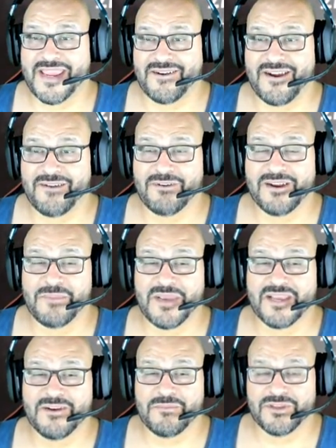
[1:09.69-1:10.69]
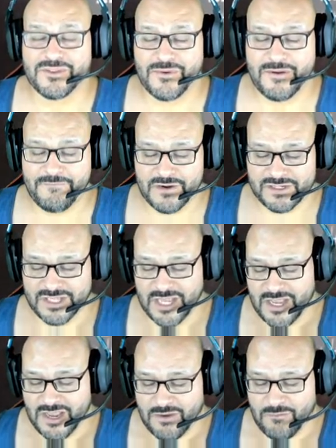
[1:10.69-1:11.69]
All right, we're gonna pick number three first.
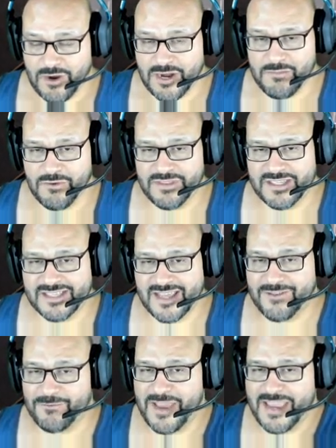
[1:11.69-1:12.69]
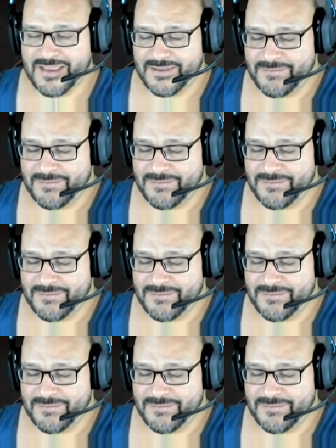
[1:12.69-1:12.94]
We're gonna move these out of the way.